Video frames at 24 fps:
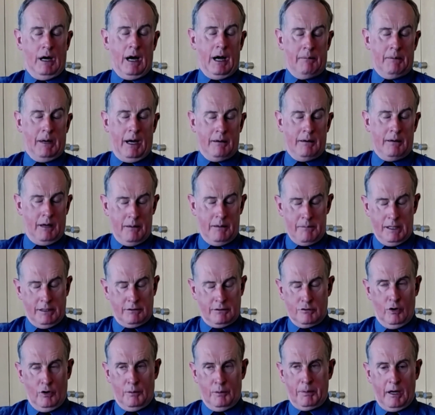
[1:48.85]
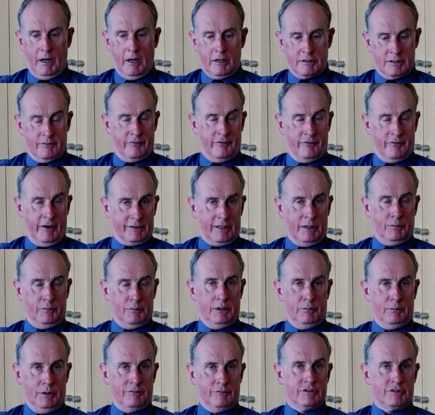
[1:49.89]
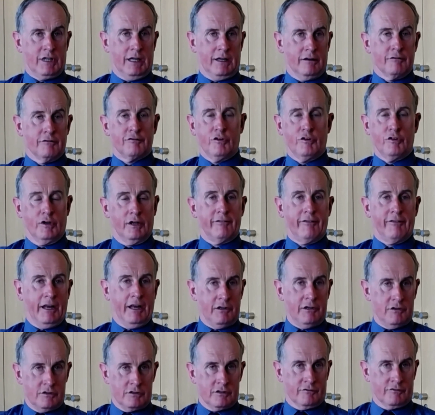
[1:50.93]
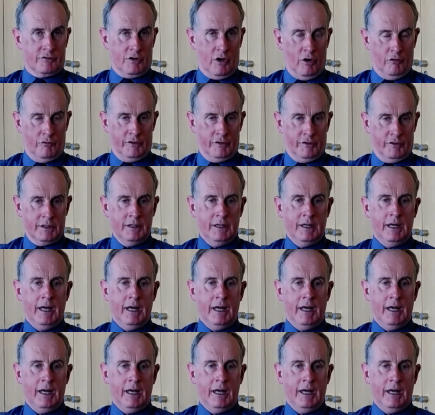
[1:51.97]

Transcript: I make no apology for the fact that we've taken full advantage of COVID.